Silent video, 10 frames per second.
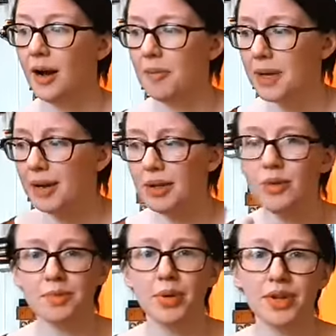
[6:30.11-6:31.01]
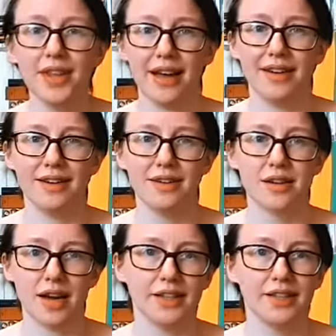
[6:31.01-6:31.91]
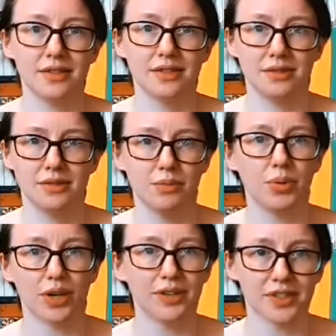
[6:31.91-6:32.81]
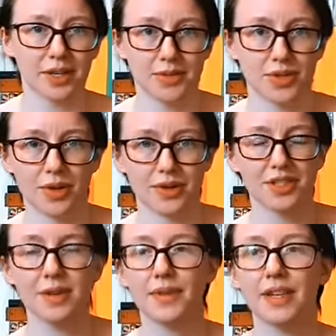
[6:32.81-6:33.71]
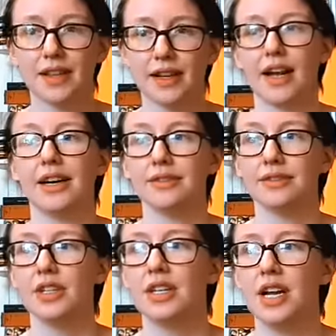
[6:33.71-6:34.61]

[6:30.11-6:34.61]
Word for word: Um, but I will always put that in a nice book of some sort or something that kind of